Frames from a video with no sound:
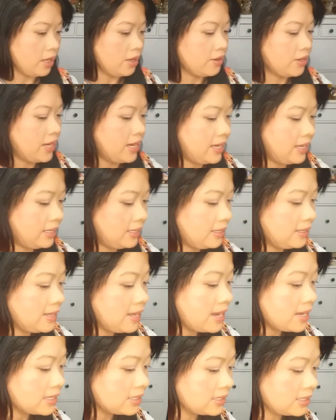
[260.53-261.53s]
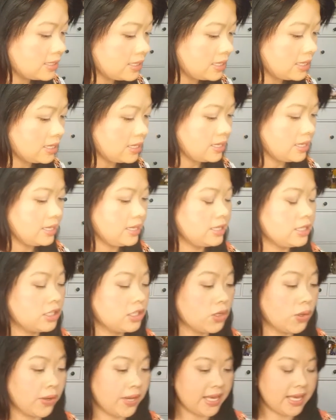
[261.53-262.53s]
Okay, next
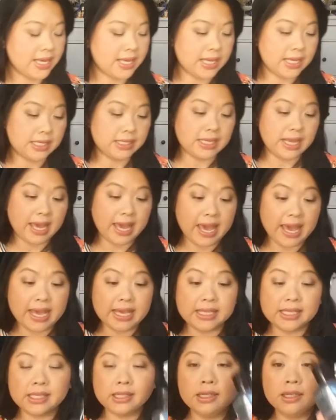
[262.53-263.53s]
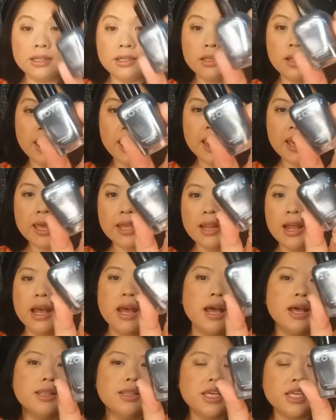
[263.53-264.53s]
is Zoya's Hazel, and
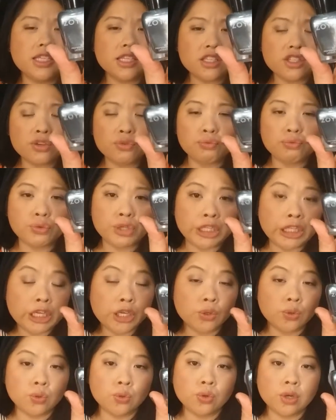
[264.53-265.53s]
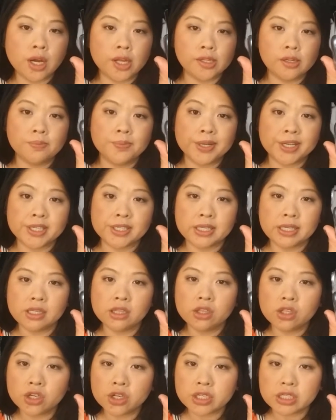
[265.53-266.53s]
this is a really cool color because
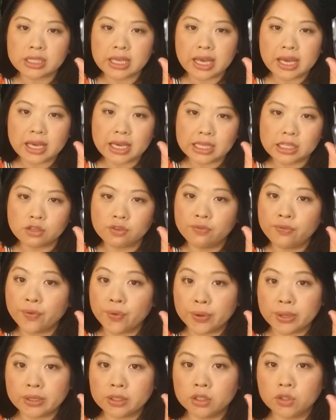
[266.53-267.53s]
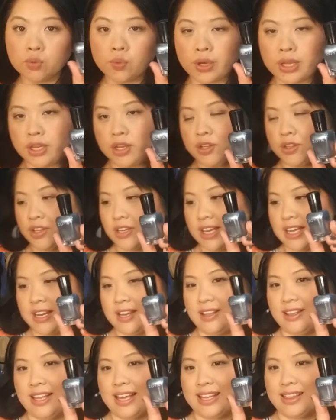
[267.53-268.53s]
it looks like it's foiled when you look at
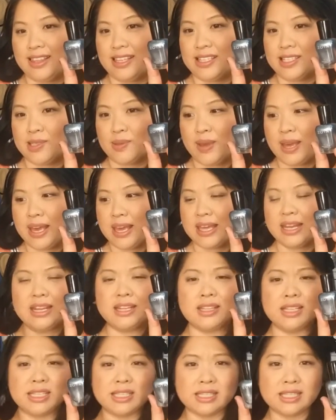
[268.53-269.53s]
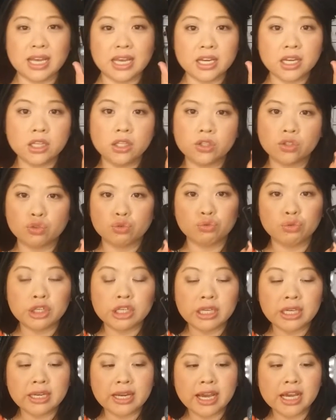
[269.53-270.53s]
it like this way, and in the sun it looks
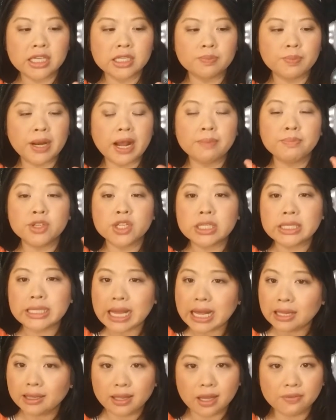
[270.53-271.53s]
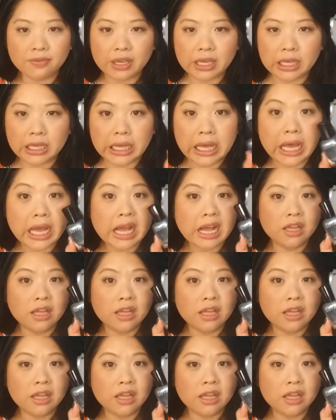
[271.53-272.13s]
really nice, but I'm just not loving